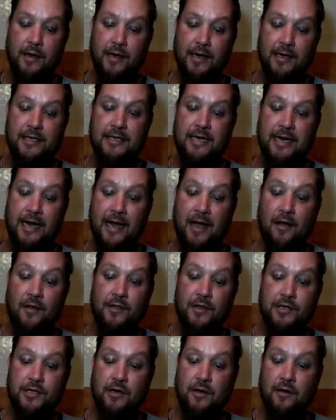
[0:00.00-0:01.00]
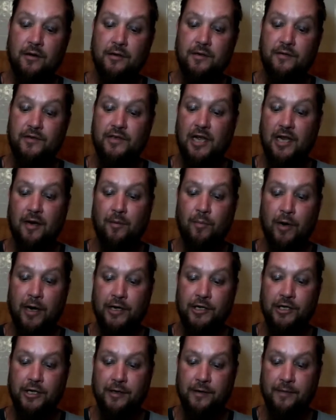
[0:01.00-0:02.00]
and sing out the songs of
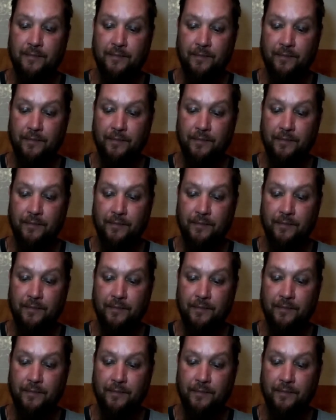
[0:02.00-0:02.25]
celebration,